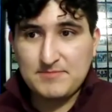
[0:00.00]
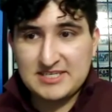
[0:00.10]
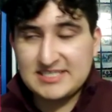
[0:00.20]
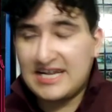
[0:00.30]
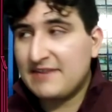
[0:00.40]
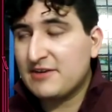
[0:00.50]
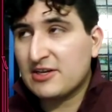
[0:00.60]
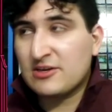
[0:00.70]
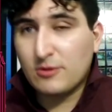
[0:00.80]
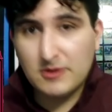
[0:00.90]
She's not even a
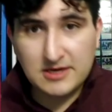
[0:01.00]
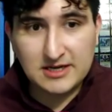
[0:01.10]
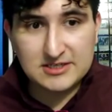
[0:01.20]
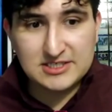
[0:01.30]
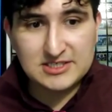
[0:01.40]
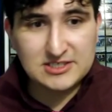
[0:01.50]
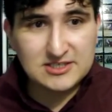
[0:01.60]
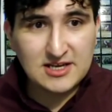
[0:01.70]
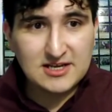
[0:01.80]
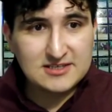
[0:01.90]
Gorgon. She's just